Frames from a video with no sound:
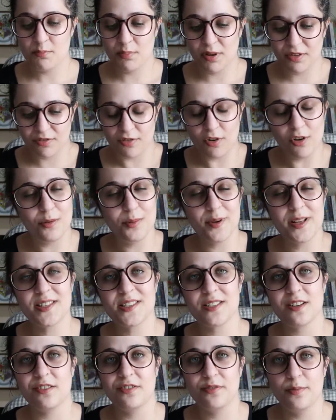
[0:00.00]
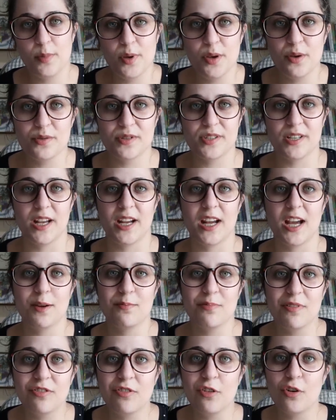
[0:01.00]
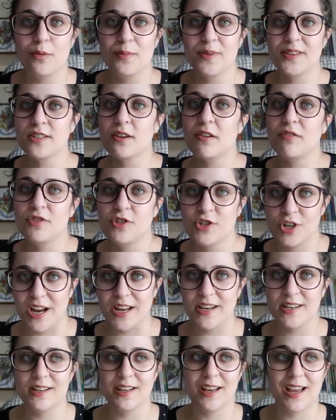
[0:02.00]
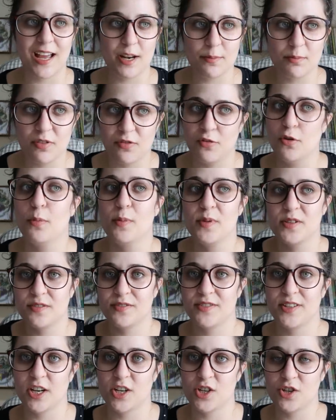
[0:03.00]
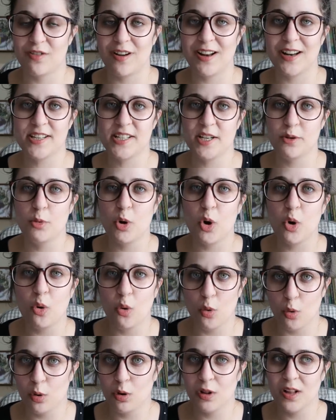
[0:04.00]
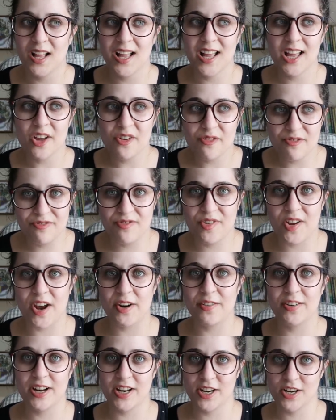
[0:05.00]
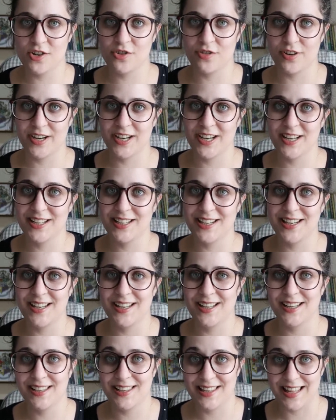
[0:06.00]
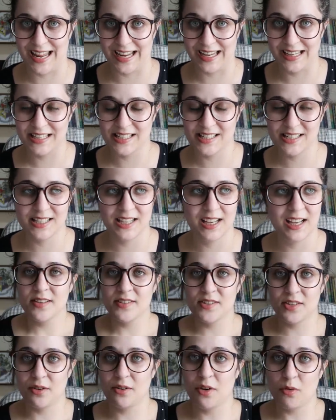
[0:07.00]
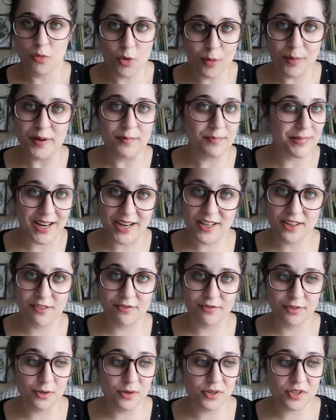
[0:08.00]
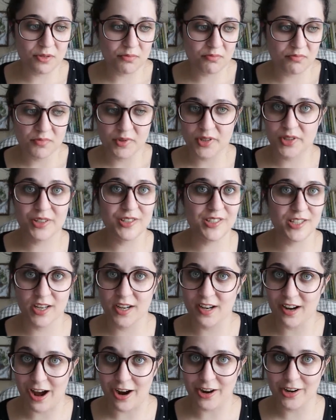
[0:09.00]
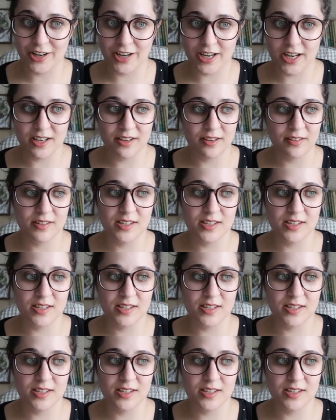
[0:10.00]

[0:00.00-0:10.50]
Performance of music and performance of gender and performance of sexuality were all very intricately linked. So a woman playing the flute was considered ugly,